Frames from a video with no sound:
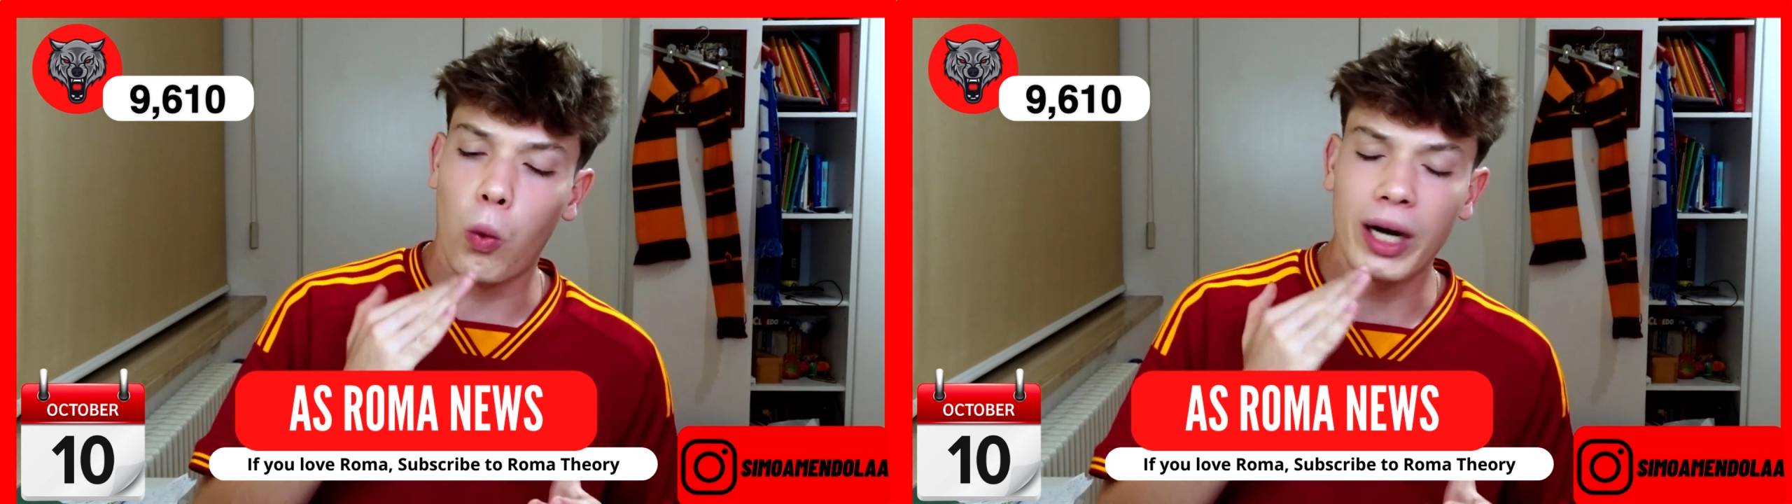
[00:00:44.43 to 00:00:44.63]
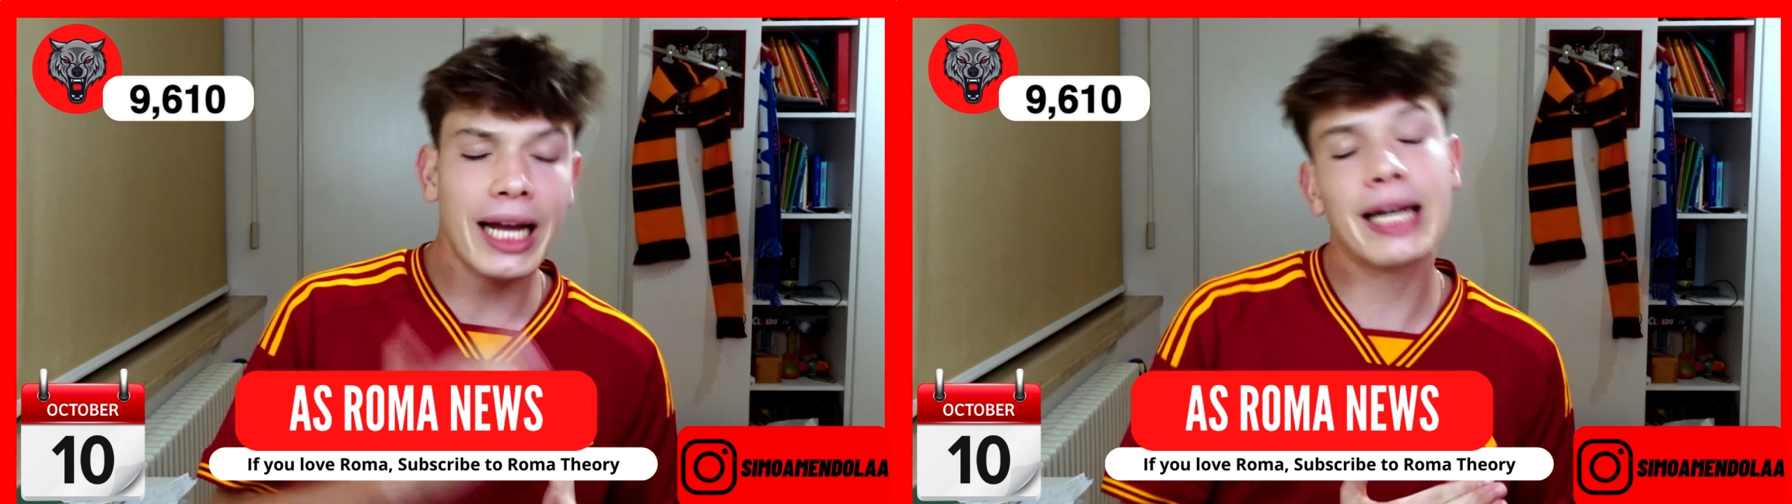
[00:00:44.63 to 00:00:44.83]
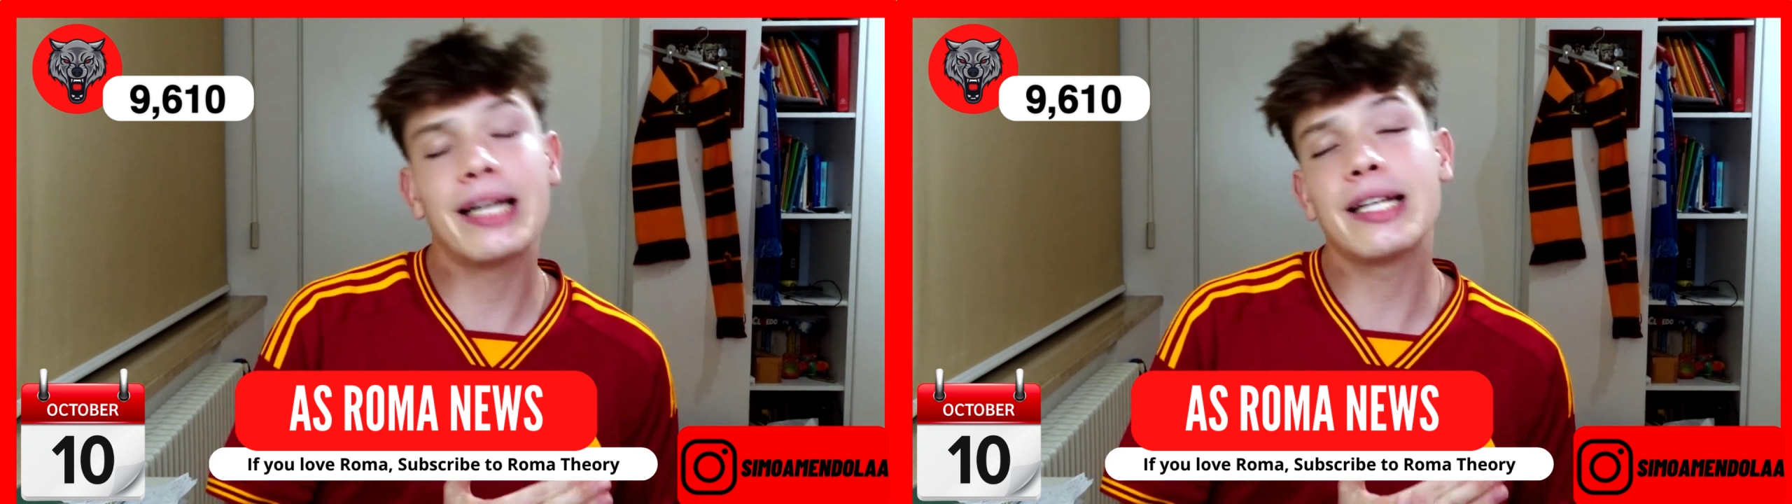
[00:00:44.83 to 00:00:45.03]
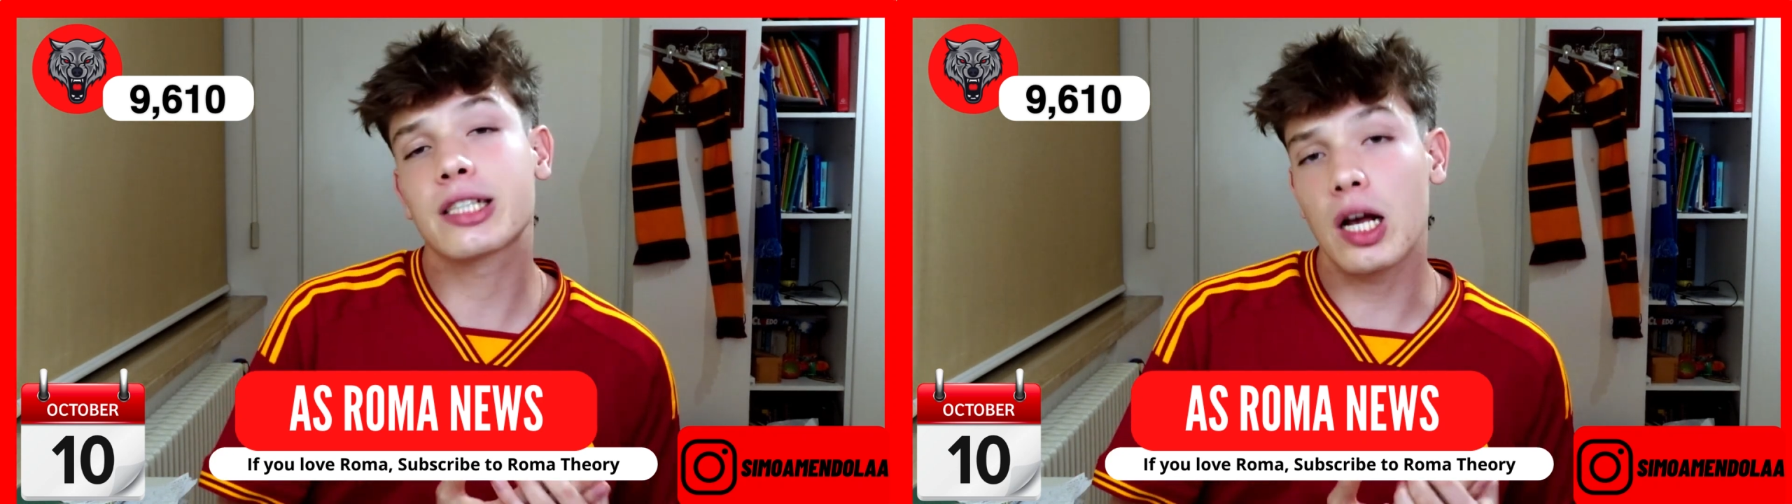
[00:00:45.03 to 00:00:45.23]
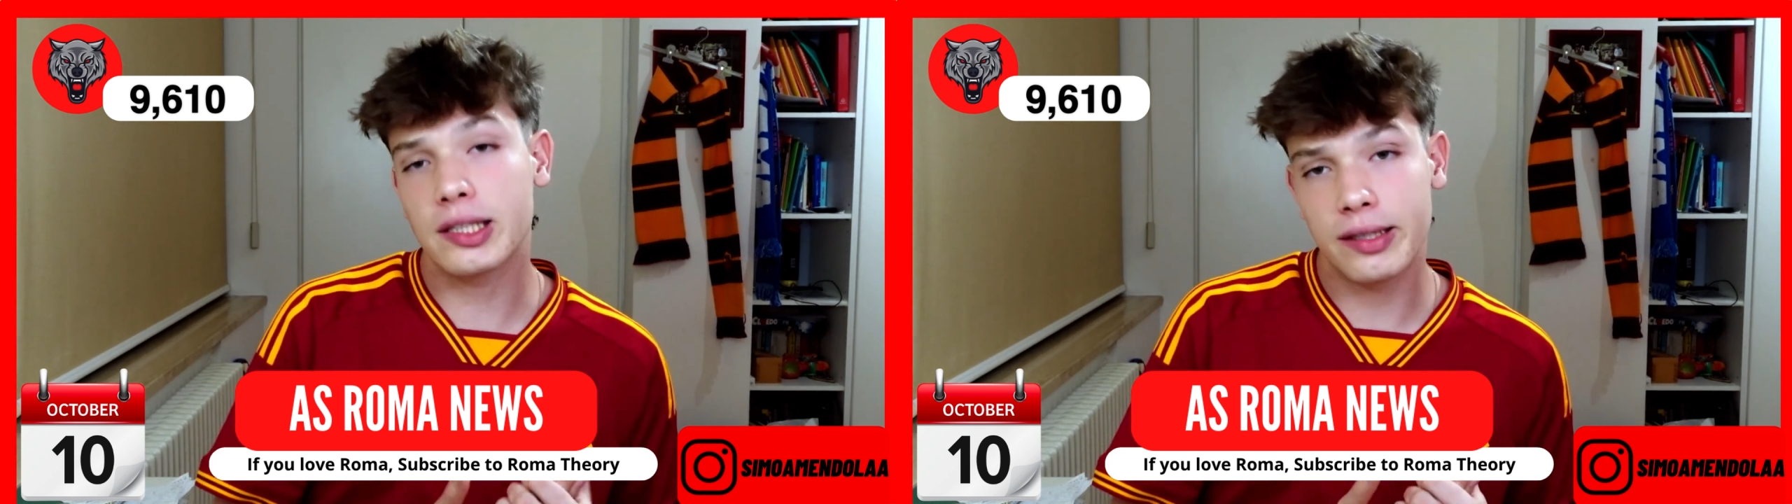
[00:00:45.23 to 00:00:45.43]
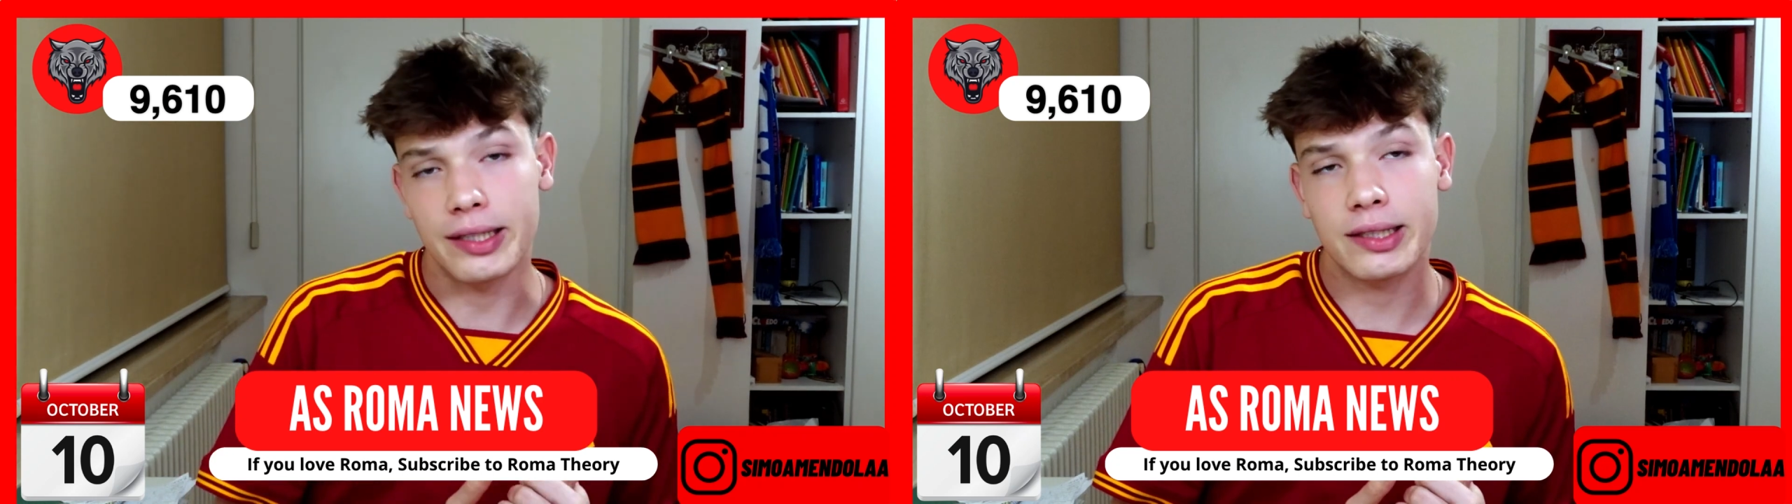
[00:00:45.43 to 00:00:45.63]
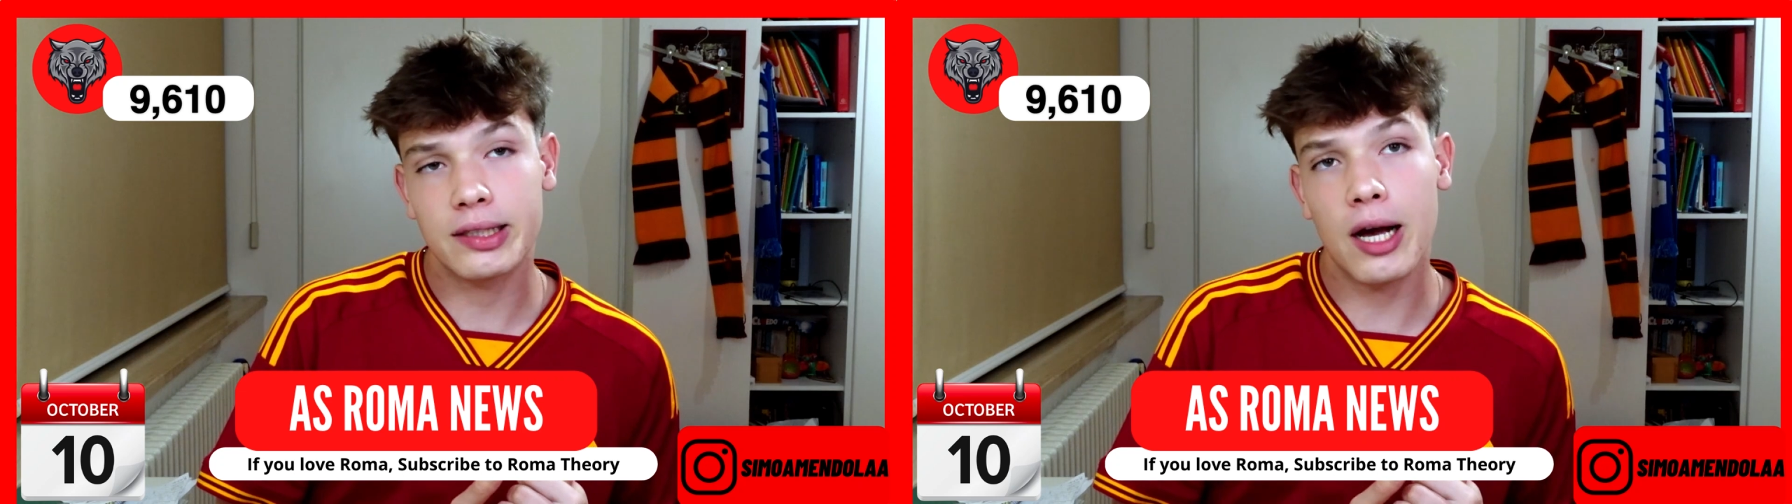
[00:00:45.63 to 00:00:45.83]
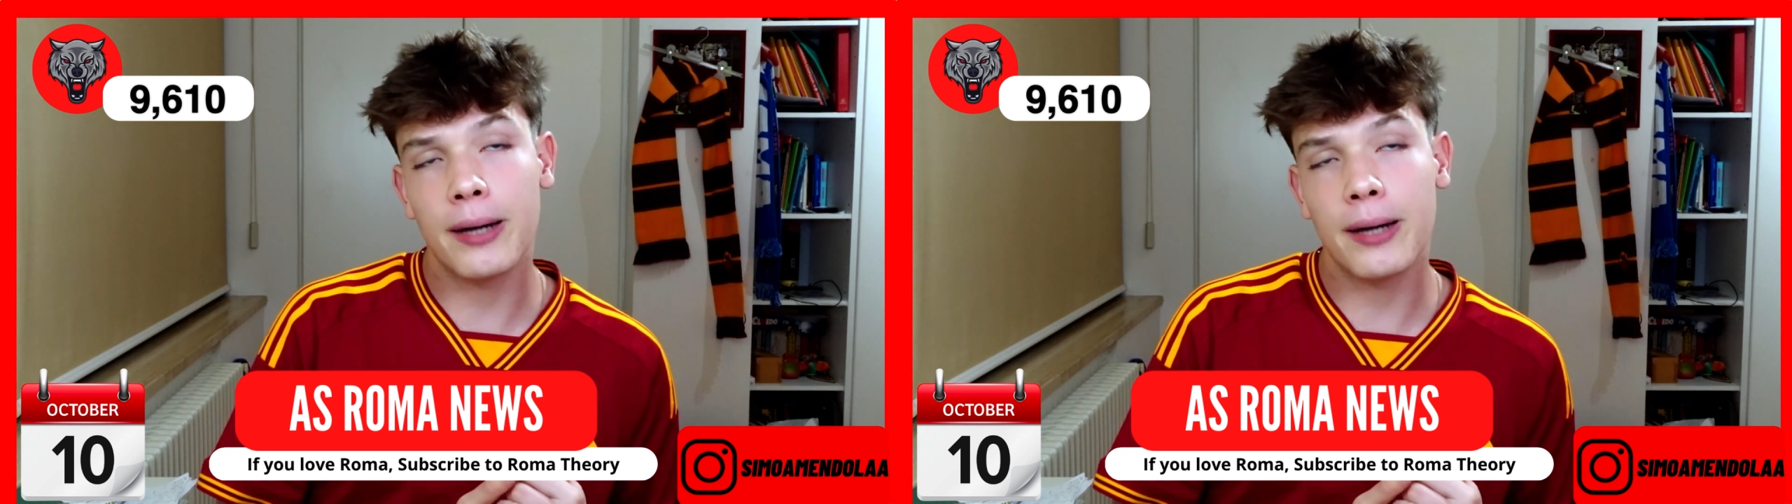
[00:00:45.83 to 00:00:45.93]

we're gonna discuss this.